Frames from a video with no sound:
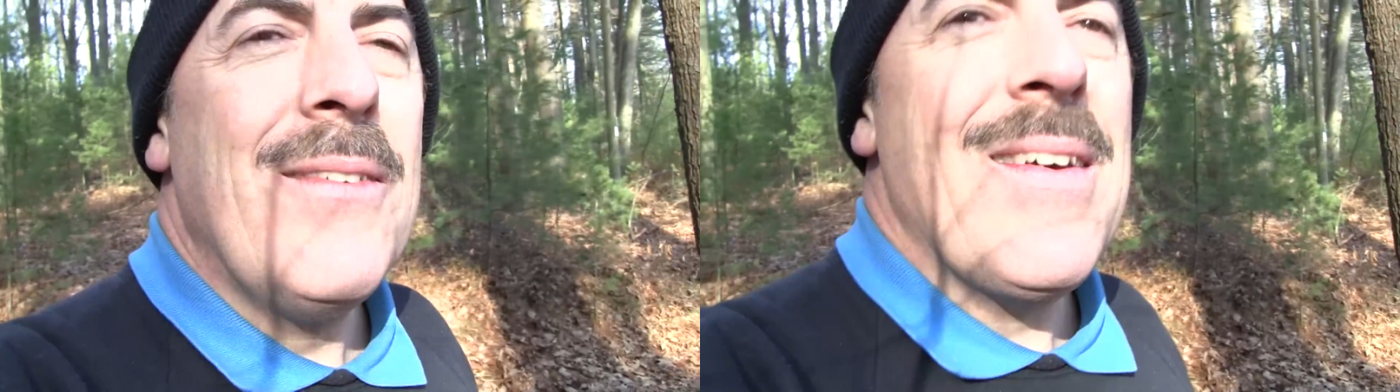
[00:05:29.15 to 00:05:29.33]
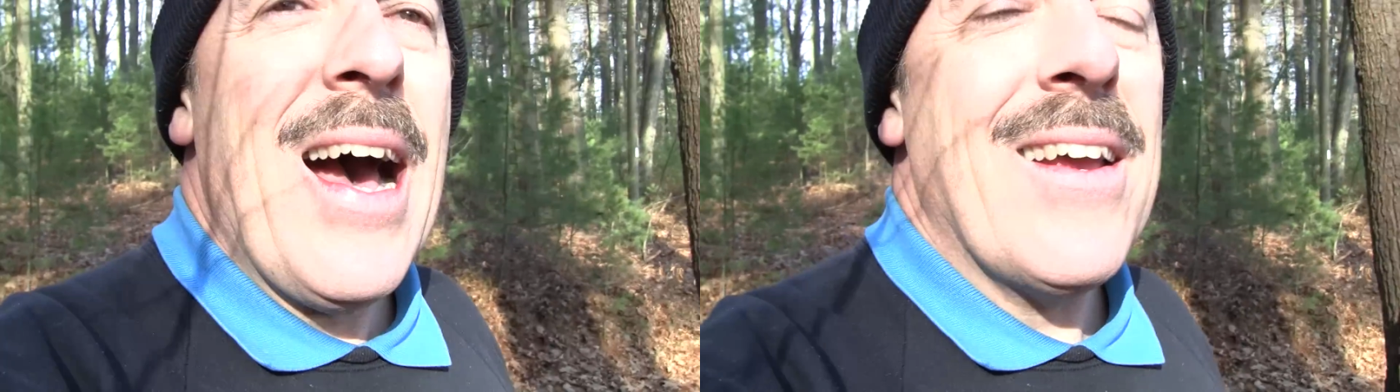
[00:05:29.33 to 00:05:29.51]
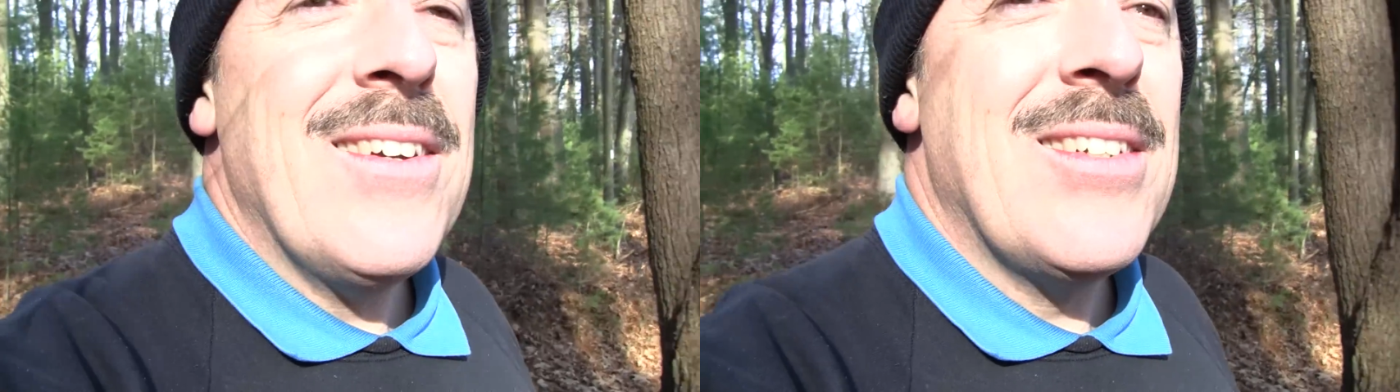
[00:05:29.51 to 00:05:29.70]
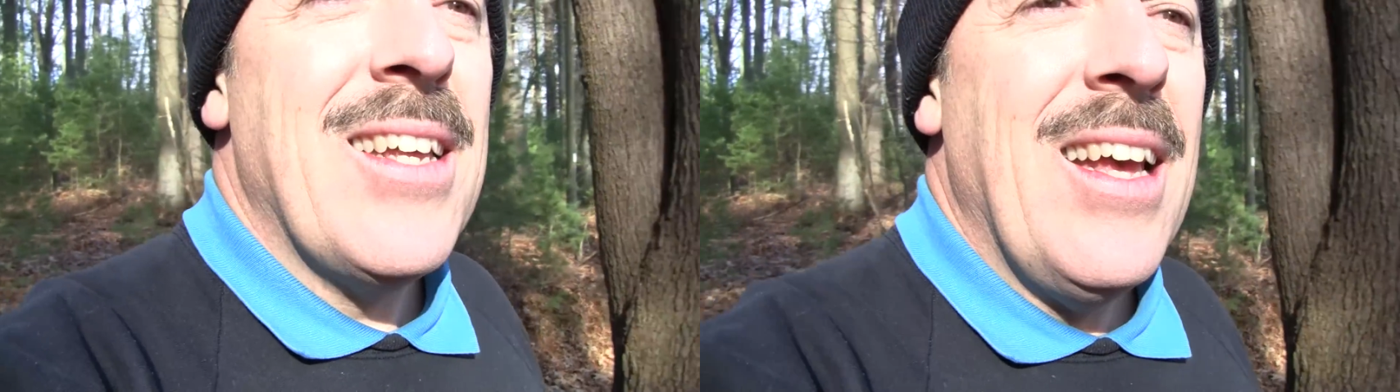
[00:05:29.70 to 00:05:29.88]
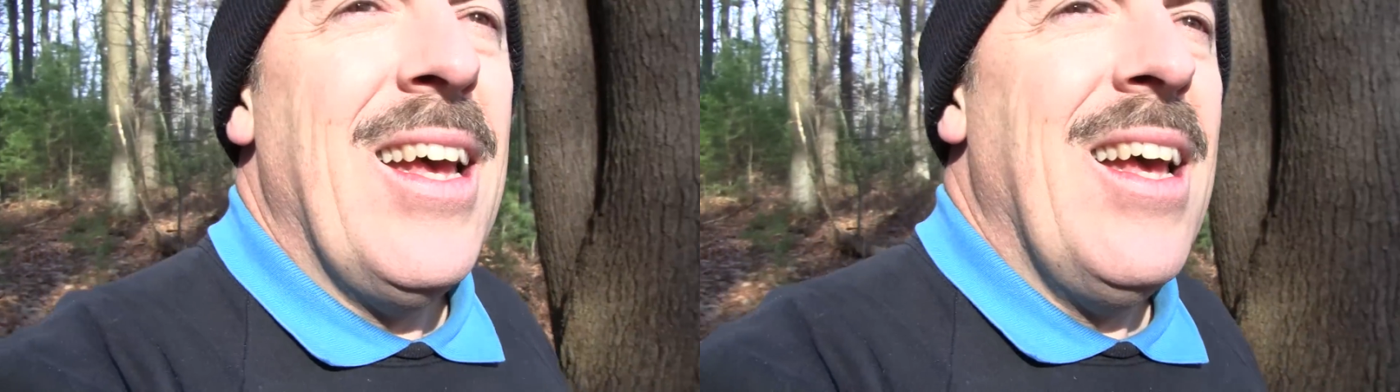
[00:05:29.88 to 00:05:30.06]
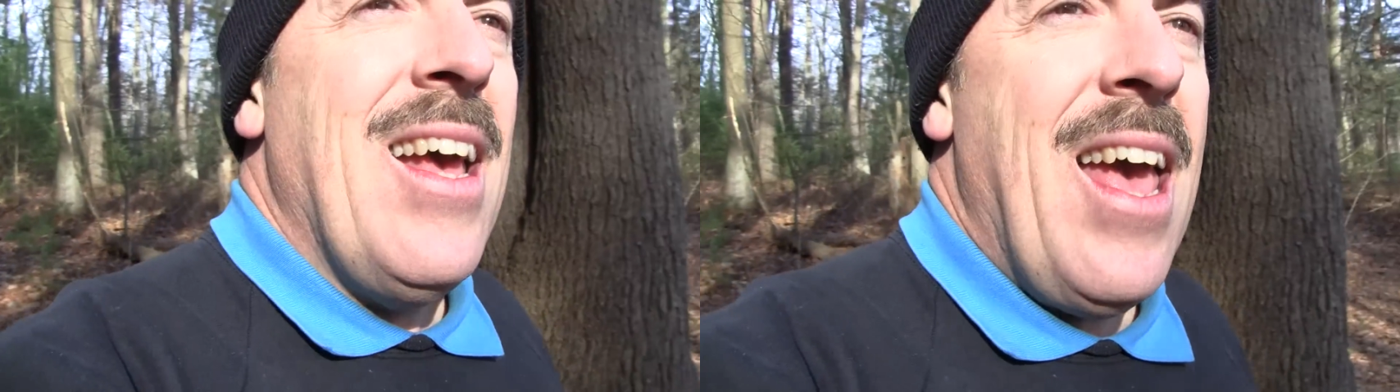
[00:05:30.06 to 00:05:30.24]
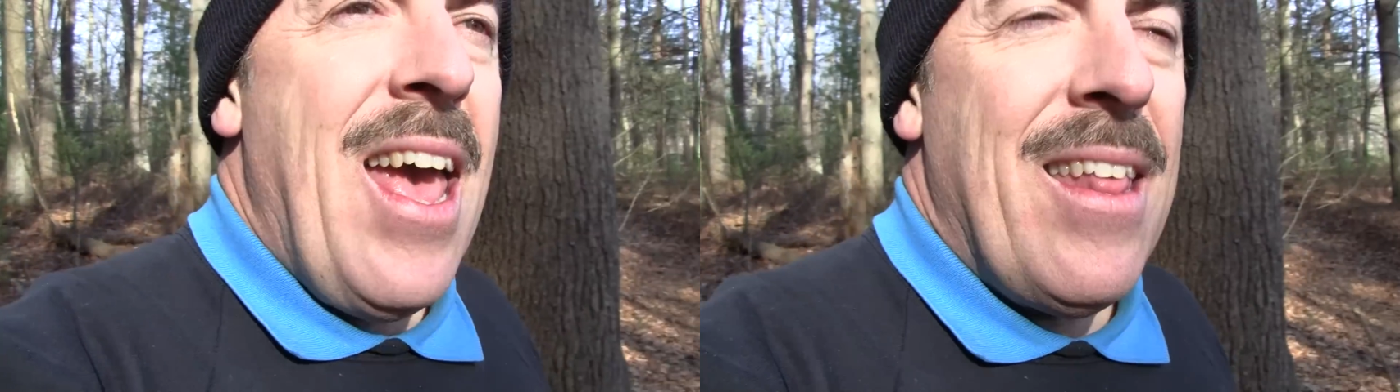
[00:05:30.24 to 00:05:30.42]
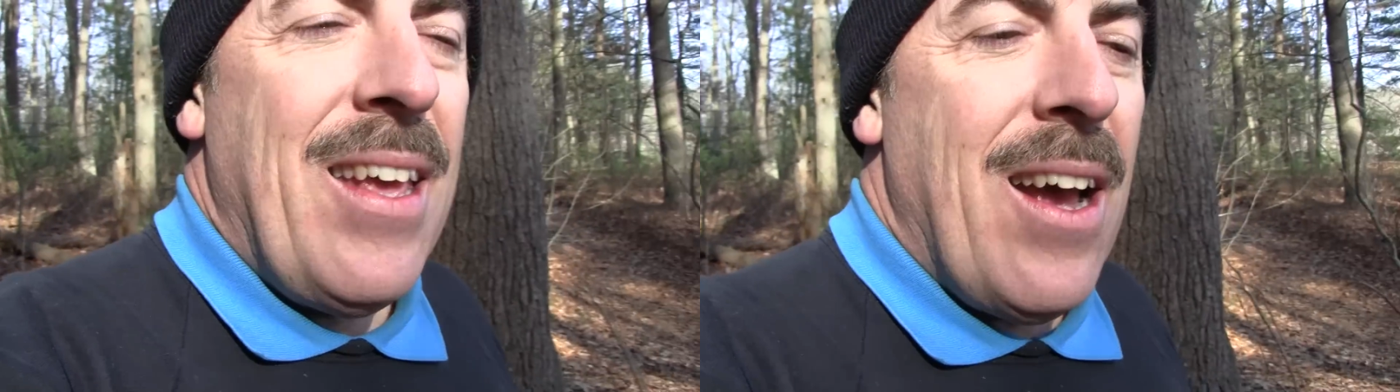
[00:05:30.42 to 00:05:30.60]
values.
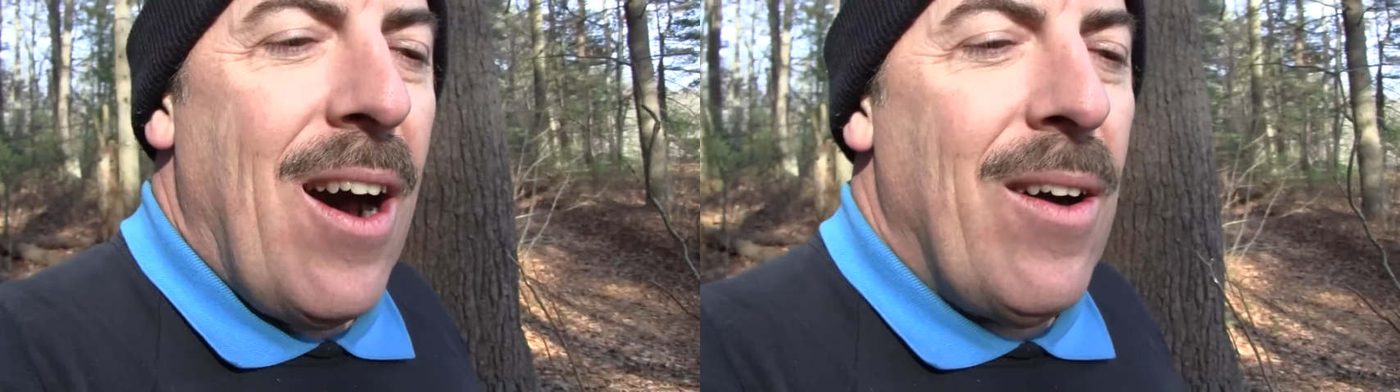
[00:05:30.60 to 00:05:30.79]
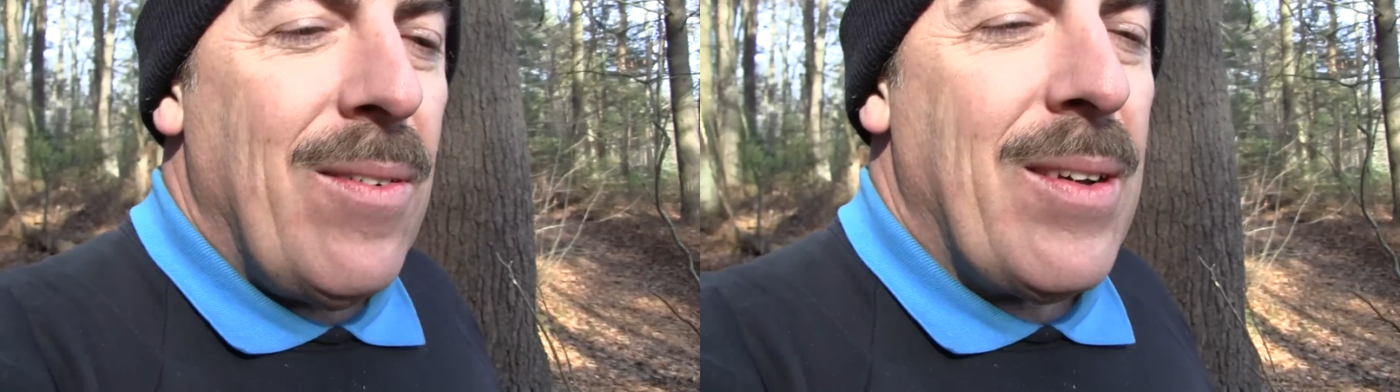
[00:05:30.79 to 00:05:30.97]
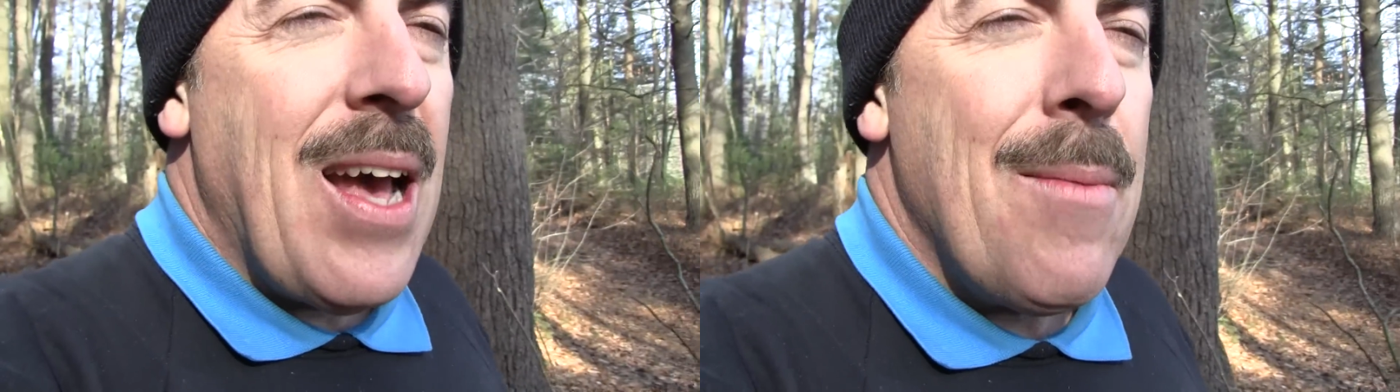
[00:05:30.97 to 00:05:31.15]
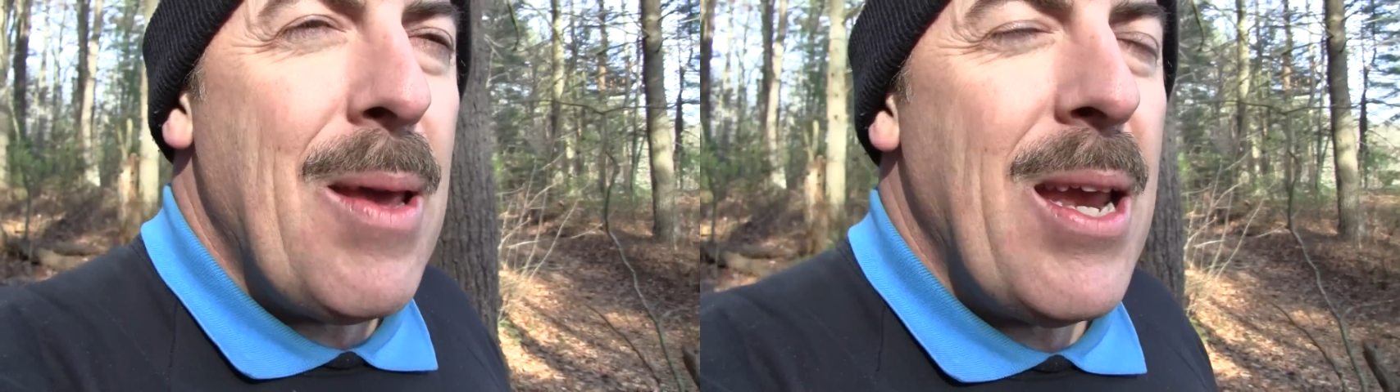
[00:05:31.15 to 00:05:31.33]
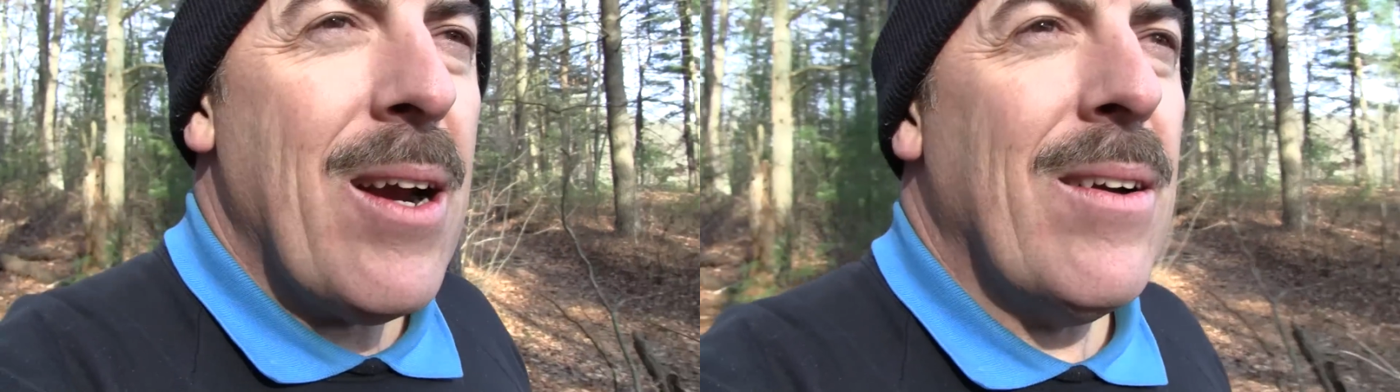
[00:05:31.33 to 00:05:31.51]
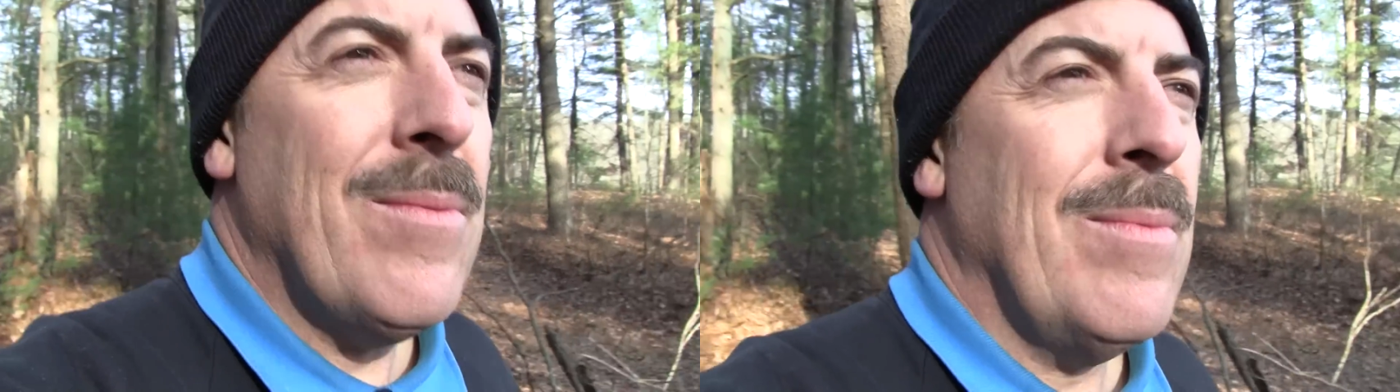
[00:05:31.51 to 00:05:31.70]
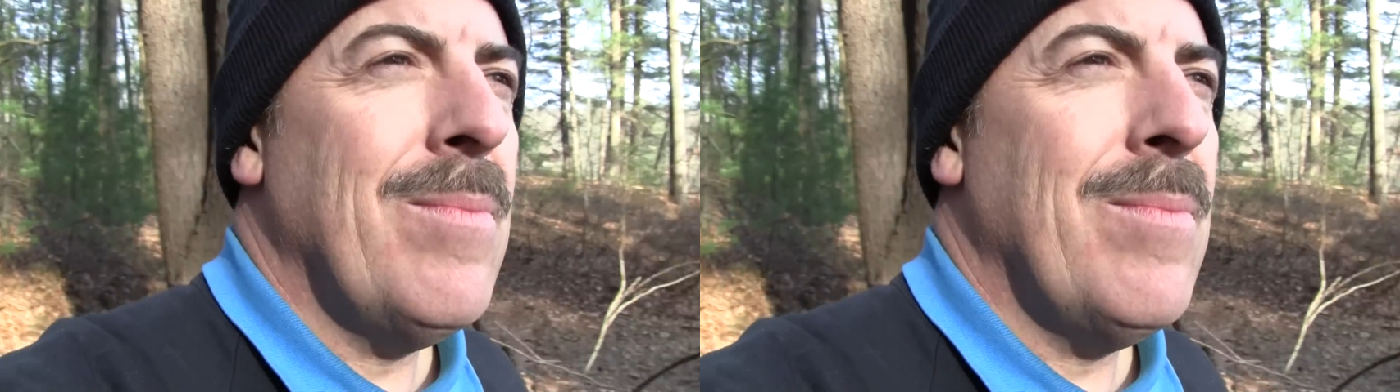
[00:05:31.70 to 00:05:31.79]
And they all come here